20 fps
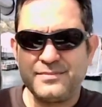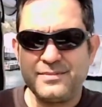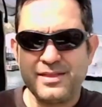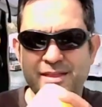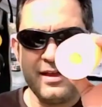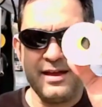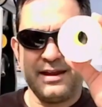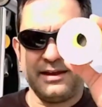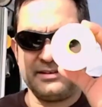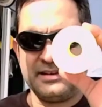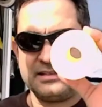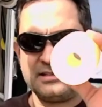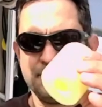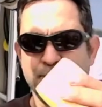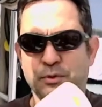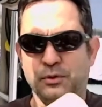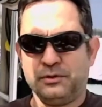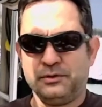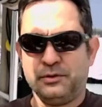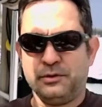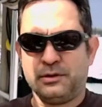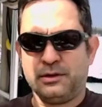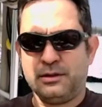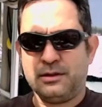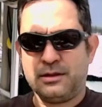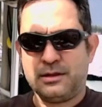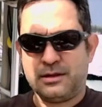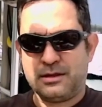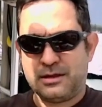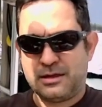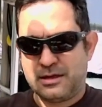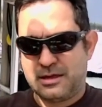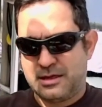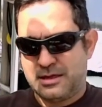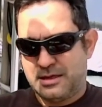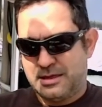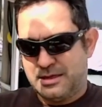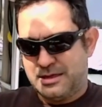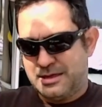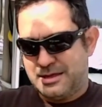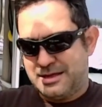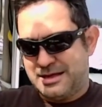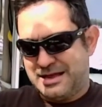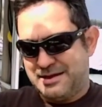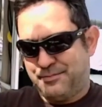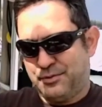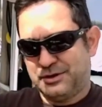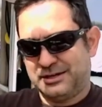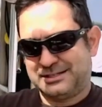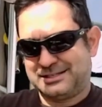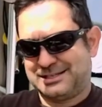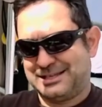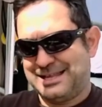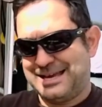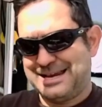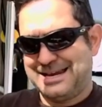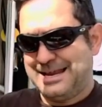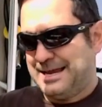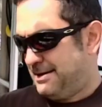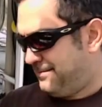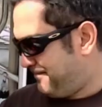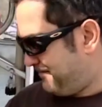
And I take the pool noodle, I put a slit in it,